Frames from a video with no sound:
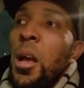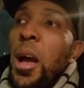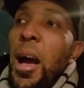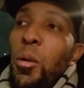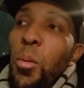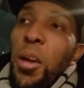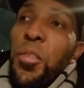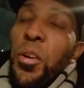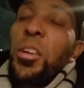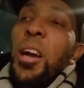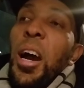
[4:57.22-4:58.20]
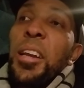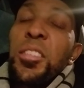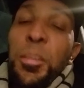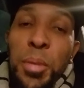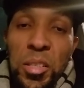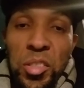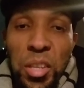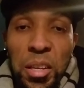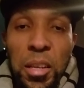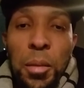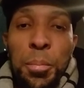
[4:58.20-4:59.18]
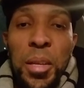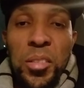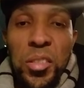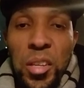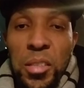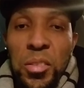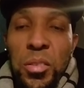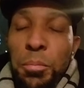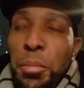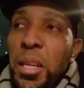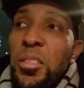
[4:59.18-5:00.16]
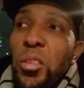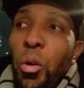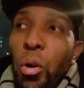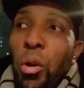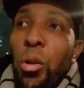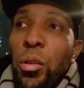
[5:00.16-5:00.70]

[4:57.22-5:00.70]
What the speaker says: However, God is omniscient, and omniscience means all